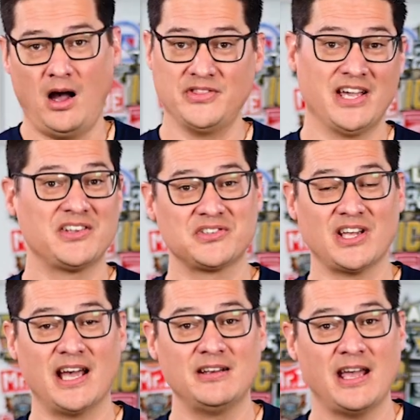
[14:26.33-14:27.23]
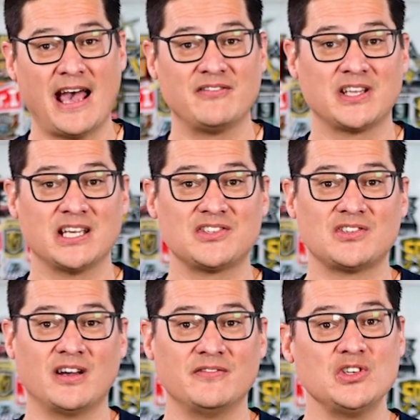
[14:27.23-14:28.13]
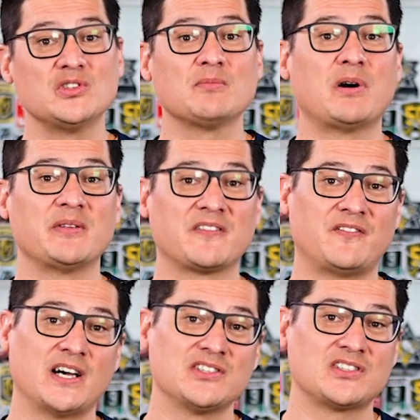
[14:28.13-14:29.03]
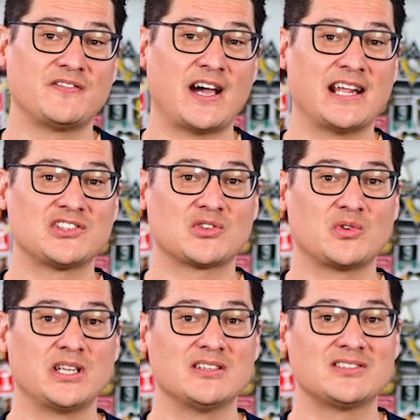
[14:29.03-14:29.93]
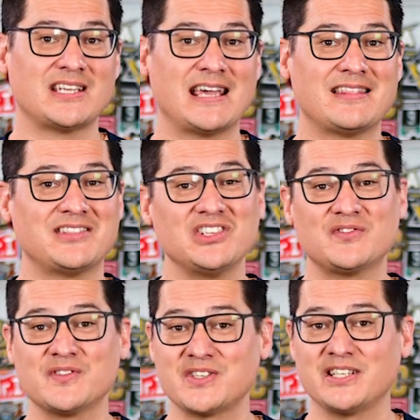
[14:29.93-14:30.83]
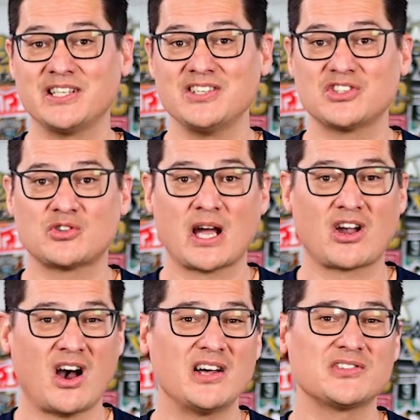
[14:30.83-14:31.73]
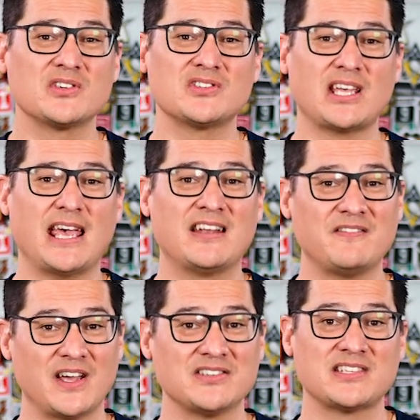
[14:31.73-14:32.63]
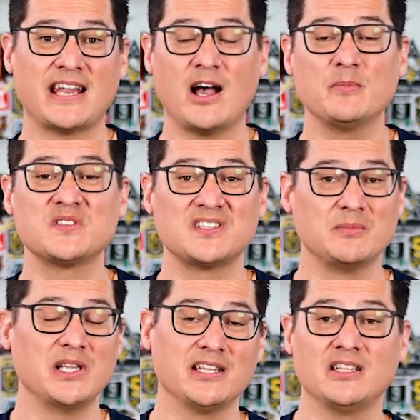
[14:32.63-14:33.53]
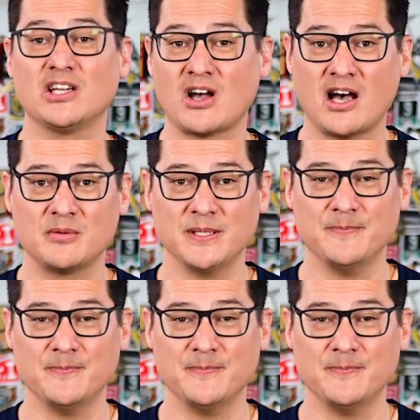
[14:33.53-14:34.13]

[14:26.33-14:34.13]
On the other side, advocates of using public funds to finance arenas say that these facilities attract concerts and events that help stimulate the economy.